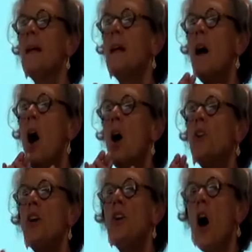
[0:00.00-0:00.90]

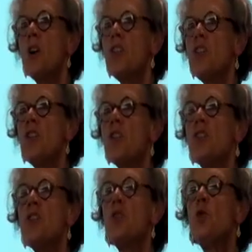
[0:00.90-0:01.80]
the
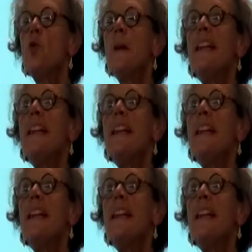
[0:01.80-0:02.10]
youngsters to